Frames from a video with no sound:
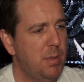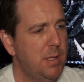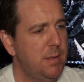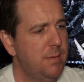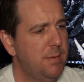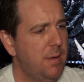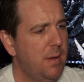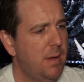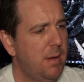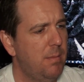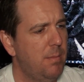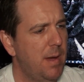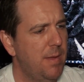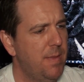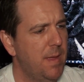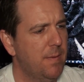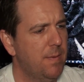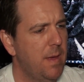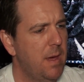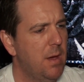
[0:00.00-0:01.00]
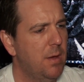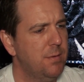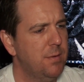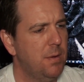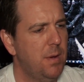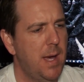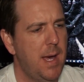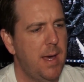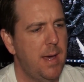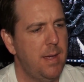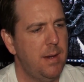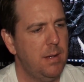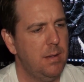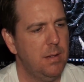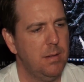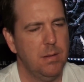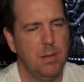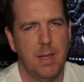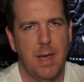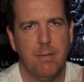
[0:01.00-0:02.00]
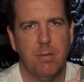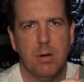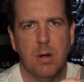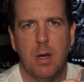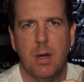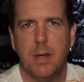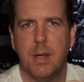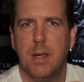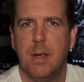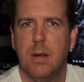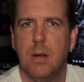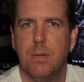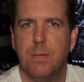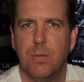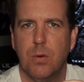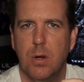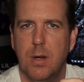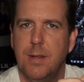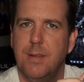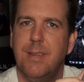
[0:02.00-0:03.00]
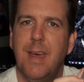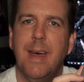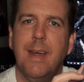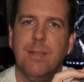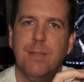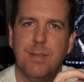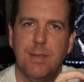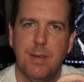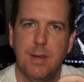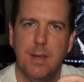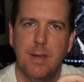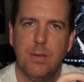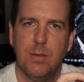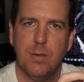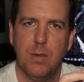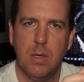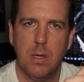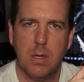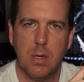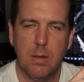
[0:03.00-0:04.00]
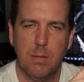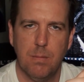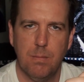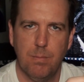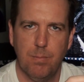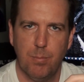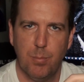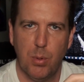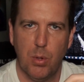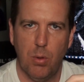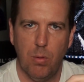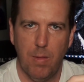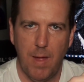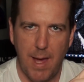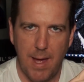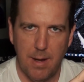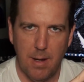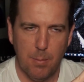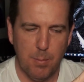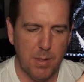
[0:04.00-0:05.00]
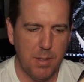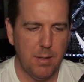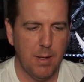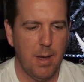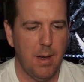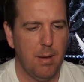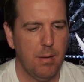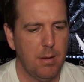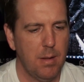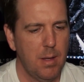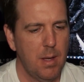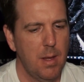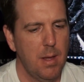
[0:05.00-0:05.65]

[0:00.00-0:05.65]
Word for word: but um, I think they also had a lever on here for intensity, so you could pull that up and down